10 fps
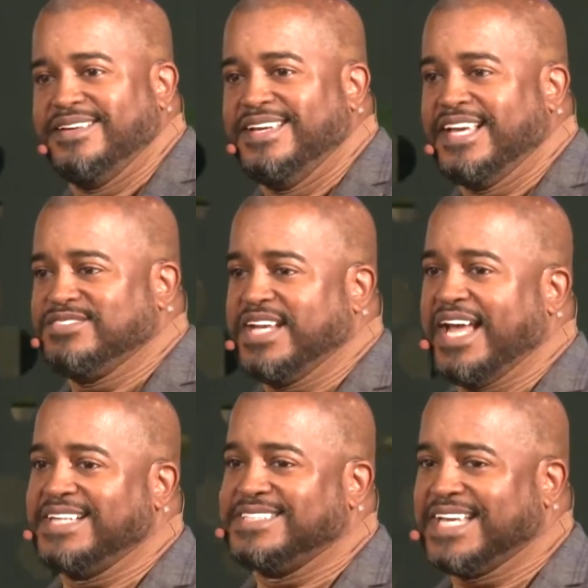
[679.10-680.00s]
If she
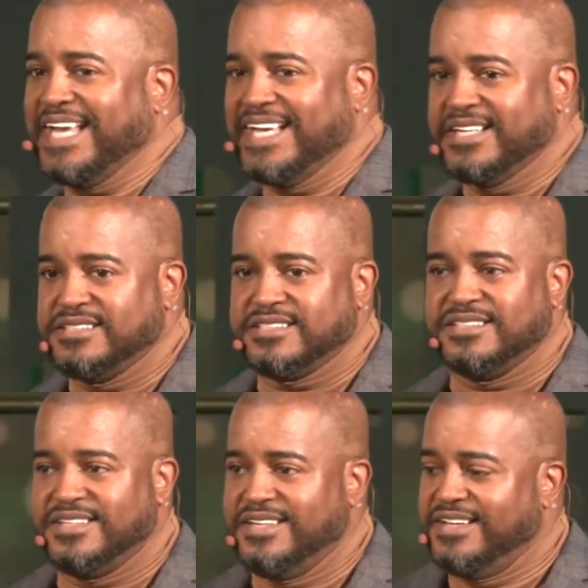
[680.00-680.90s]
has kids,
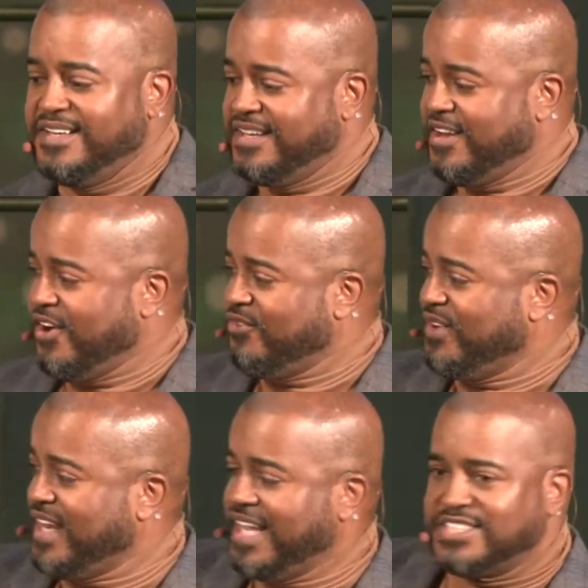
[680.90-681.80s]
her
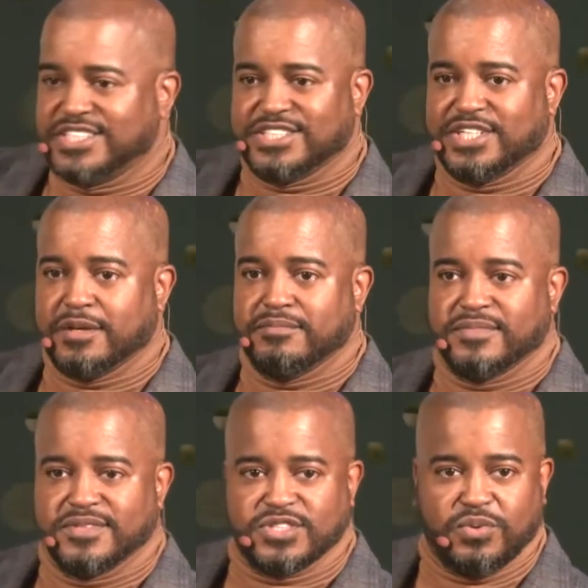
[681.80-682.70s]
relationship
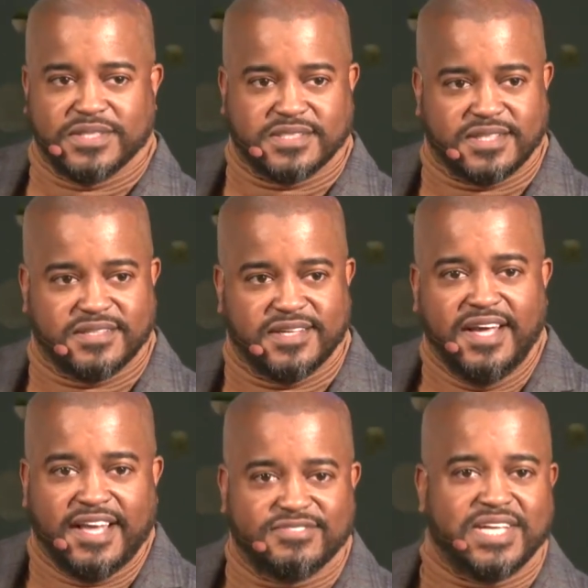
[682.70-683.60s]
twisted.
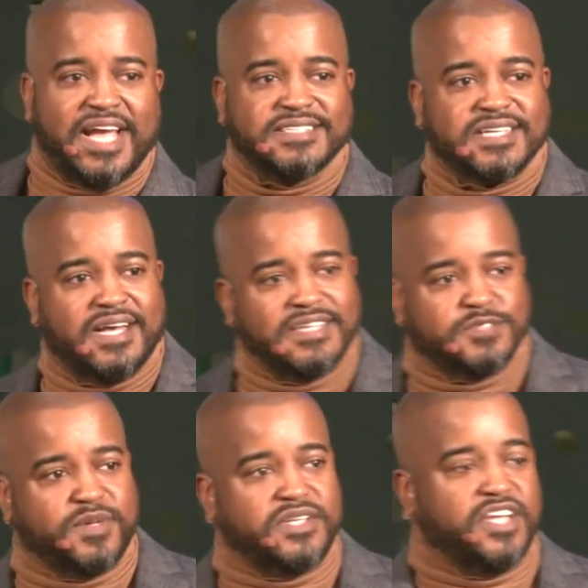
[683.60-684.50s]
If she has a
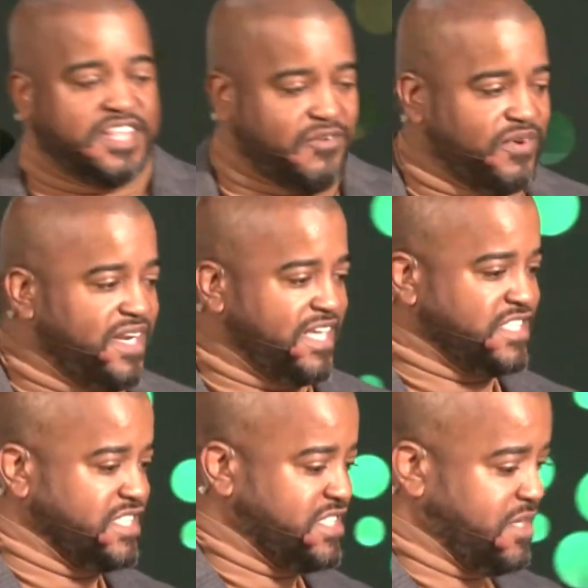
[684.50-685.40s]
husband, that
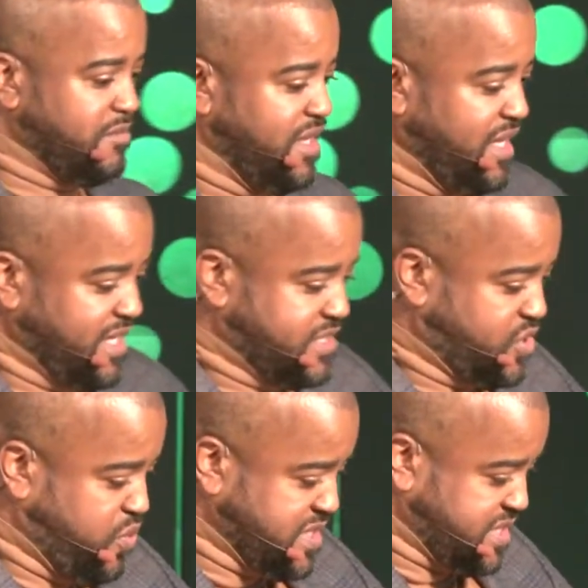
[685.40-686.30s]
relationship is
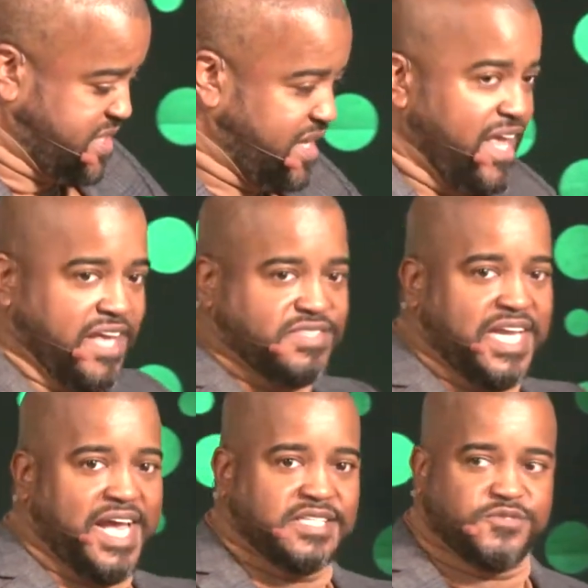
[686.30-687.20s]
twisted, if she
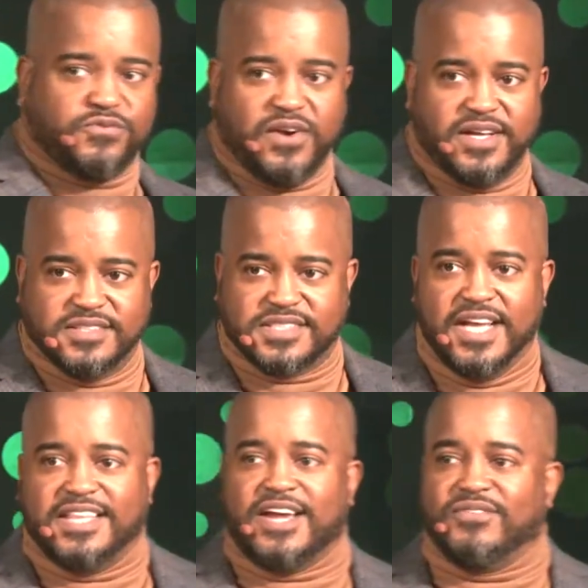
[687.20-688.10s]
has friends,
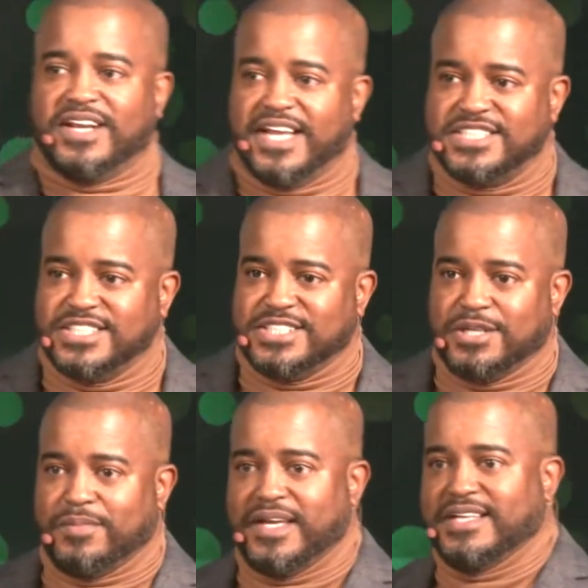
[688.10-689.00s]
that
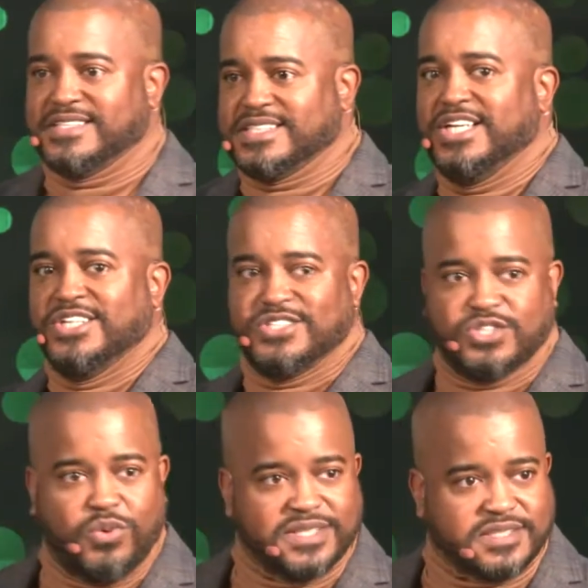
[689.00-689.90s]
relationship is
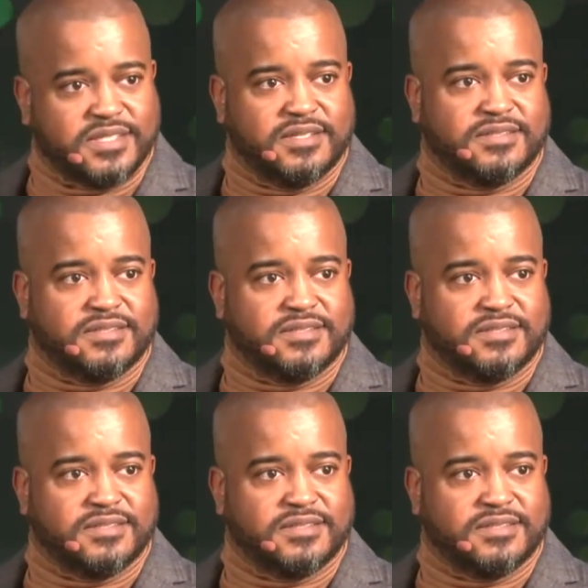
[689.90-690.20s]
twisted